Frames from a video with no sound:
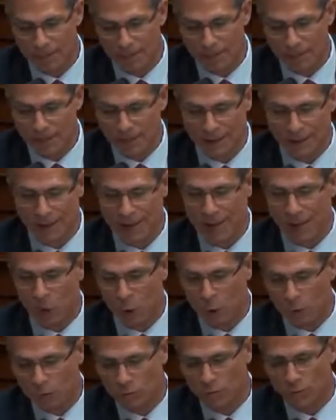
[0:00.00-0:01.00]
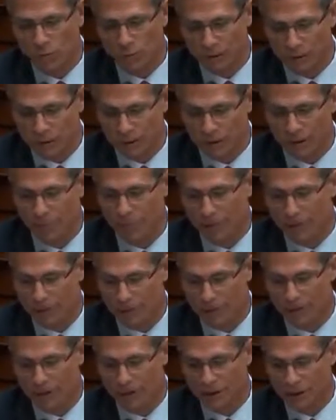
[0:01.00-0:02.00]
an overreaching
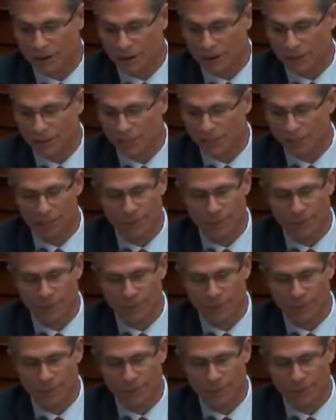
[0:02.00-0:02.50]
posture,